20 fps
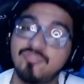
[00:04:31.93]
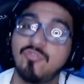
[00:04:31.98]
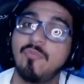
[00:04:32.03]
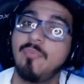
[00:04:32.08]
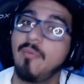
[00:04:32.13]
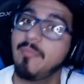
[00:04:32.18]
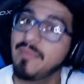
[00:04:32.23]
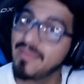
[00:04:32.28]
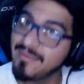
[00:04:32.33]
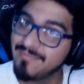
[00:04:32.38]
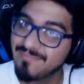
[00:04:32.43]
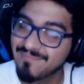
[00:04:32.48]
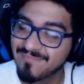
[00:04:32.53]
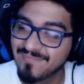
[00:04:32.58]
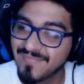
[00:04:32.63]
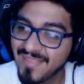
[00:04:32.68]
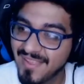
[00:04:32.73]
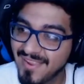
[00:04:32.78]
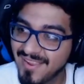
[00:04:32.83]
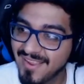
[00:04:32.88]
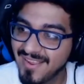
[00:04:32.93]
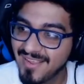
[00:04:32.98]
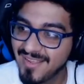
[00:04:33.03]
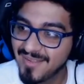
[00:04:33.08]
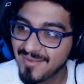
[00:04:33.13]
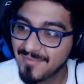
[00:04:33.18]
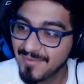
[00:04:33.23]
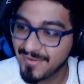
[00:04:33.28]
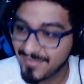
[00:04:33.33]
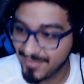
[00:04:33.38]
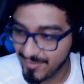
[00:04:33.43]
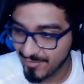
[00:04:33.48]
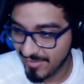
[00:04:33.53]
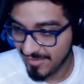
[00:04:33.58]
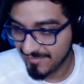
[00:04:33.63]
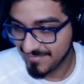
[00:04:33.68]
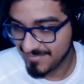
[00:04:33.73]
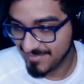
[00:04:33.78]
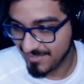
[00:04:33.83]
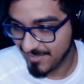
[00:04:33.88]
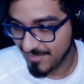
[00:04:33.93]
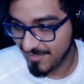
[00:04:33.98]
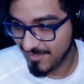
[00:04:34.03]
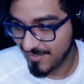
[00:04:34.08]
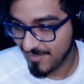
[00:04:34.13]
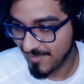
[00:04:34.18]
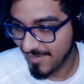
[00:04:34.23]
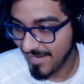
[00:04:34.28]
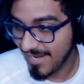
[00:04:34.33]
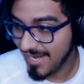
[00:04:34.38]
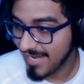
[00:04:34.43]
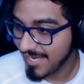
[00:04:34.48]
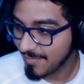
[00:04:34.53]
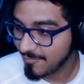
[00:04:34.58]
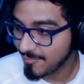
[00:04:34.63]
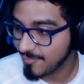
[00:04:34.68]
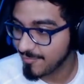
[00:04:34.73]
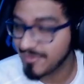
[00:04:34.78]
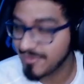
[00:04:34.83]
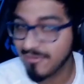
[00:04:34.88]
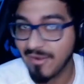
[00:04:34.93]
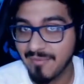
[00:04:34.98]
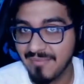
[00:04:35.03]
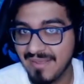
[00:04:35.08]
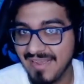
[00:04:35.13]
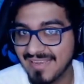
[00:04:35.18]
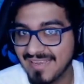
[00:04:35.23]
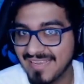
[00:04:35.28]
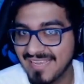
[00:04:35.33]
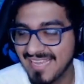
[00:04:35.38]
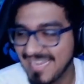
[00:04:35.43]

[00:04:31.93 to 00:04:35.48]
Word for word: up on me. But he threw up, so I will be right back.